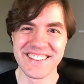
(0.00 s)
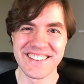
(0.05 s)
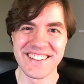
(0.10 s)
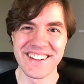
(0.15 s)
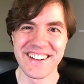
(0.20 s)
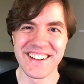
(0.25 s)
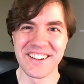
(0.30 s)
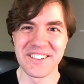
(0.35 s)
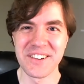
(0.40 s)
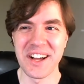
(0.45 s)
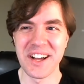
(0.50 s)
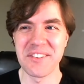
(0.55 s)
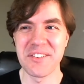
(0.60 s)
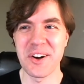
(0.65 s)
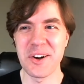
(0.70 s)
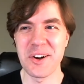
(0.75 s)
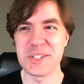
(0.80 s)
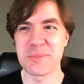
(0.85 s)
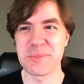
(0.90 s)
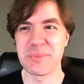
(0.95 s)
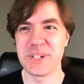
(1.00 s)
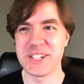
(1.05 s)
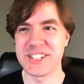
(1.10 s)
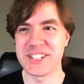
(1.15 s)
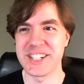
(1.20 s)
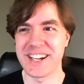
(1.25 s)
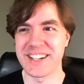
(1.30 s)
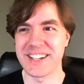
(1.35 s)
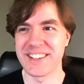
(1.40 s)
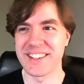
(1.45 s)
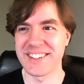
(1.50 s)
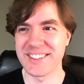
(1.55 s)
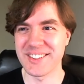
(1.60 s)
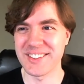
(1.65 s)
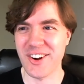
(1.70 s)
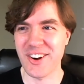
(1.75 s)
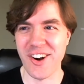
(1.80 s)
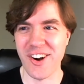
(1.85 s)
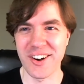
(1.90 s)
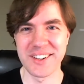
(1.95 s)
Yeah, well, yeah. I've always appreciated the little
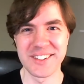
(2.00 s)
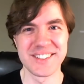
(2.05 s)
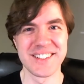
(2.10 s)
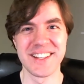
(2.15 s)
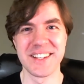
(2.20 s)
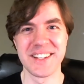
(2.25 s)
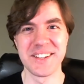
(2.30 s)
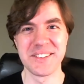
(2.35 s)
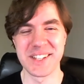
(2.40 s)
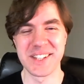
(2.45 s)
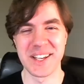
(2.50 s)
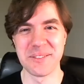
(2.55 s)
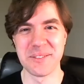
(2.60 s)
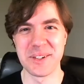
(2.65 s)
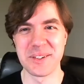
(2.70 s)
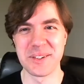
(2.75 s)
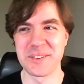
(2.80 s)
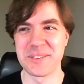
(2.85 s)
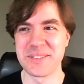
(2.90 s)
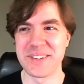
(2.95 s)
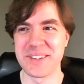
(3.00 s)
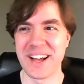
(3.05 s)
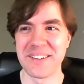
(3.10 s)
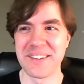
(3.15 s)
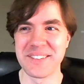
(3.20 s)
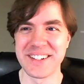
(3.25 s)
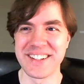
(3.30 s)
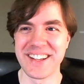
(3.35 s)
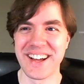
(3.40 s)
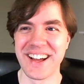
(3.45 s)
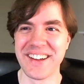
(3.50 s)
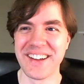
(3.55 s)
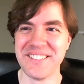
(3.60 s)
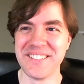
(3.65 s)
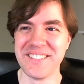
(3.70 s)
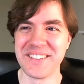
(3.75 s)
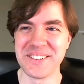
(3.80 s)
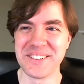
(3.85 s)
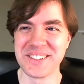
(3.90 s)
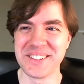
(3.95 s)
cards that you've sent me from time to time
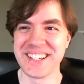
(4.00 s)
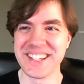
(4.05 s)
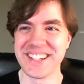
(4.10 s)
through the